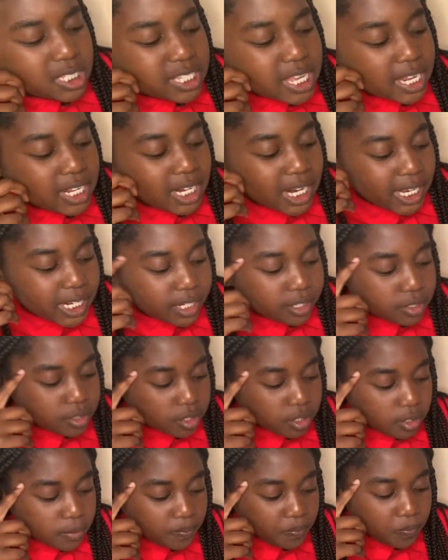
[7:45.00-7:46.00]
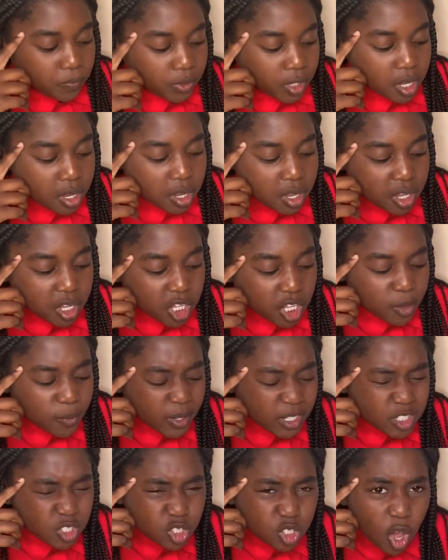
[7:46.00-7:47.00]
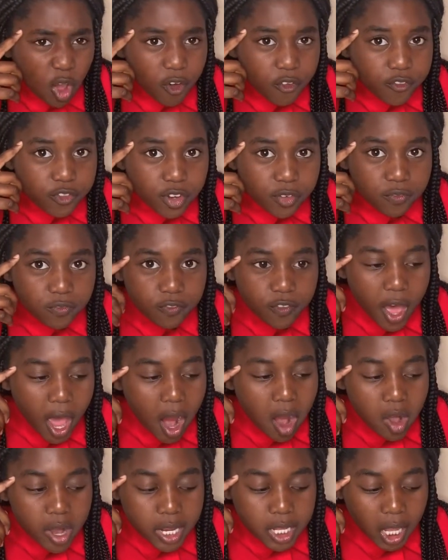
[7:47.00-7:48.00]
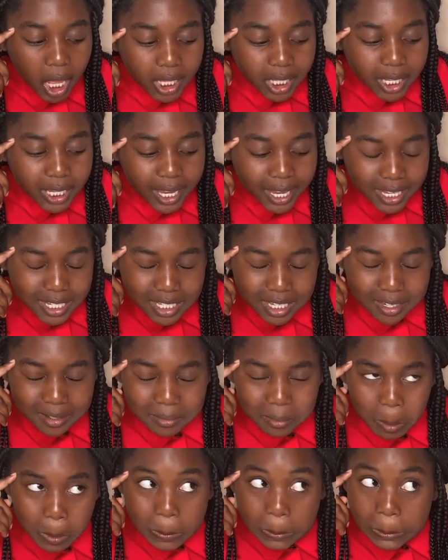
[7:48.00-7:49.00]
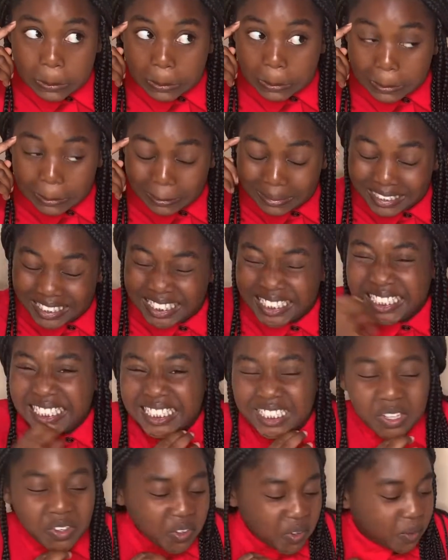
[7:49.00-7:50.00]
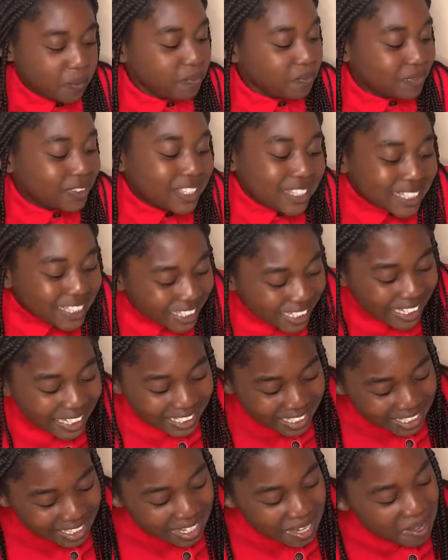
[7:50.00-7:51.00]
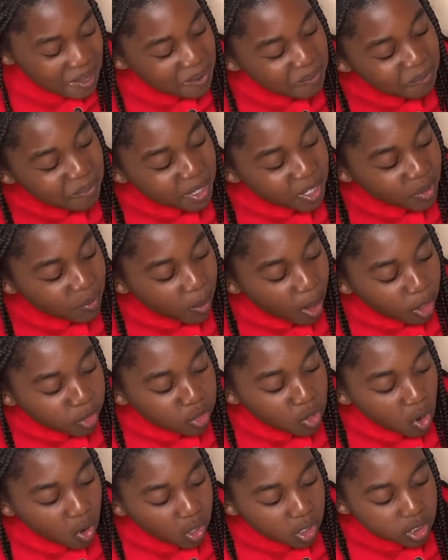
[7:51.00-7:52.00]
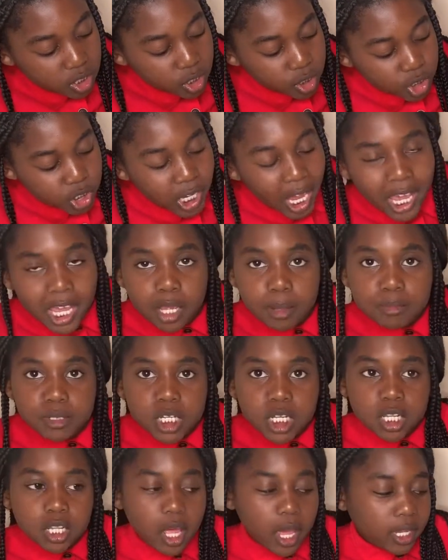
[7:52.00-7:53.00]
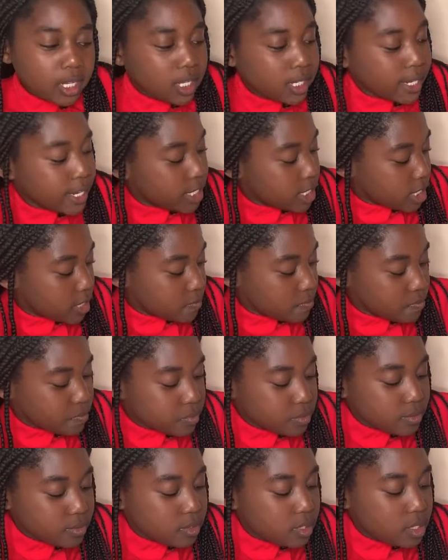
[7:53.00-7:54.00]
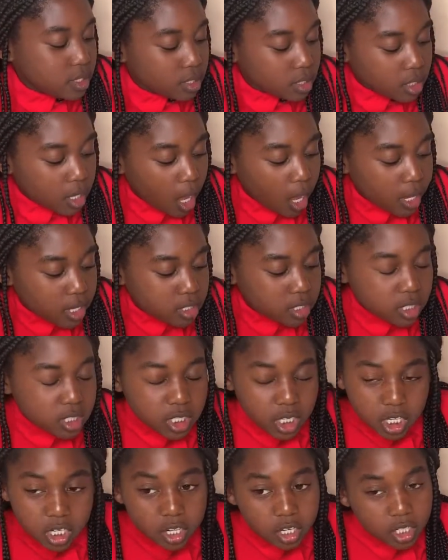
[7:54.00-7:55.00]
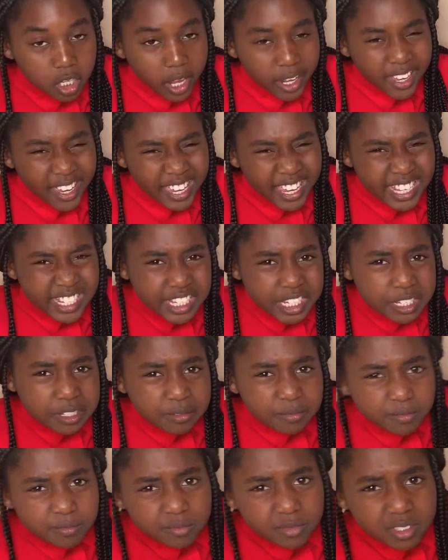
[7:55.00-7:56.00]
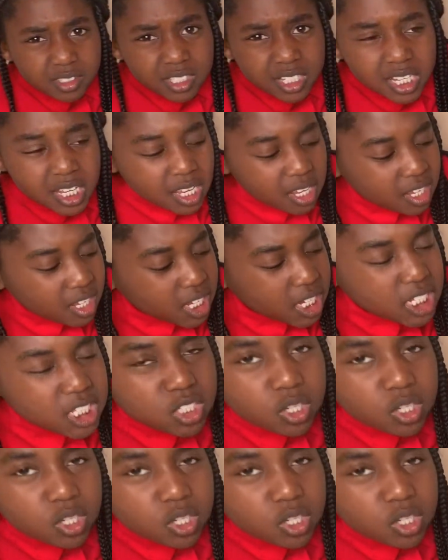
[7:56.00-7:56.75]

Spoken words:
Said Lady Dot. You are soft and furry like a kitten. So cute. But you are not shaped like a kitten. Guys, does he look like a kitten? He's